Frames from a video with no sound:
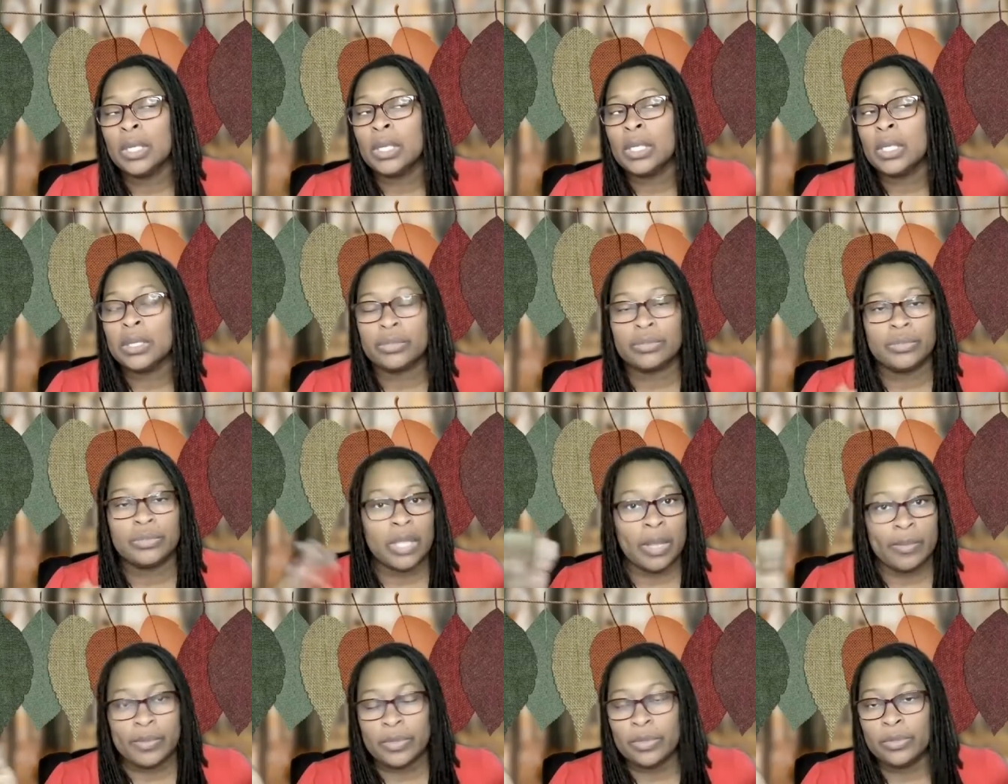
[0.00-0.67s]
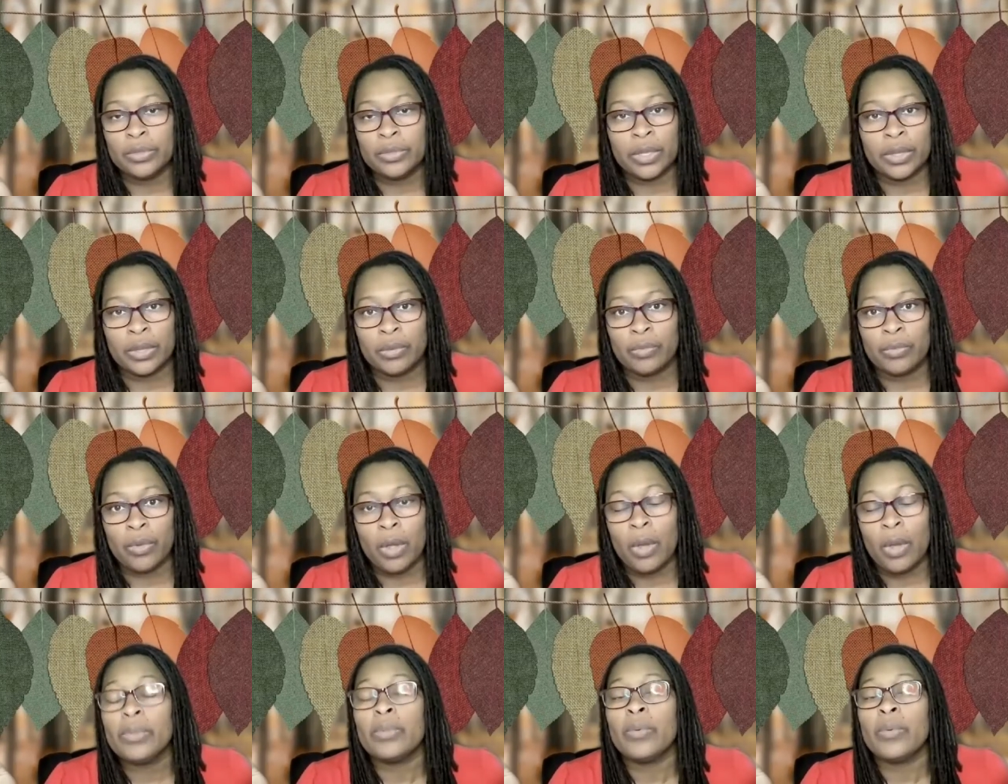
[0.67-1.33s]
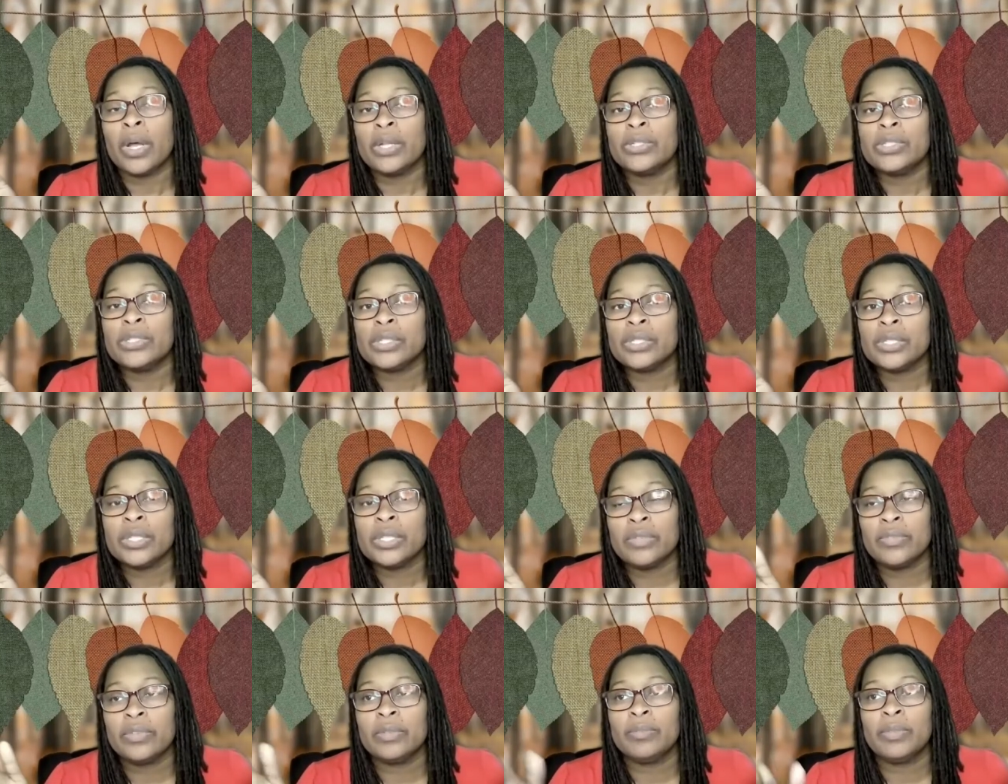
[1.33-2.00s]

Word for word: There's absolutely nothing wrong with watching TV,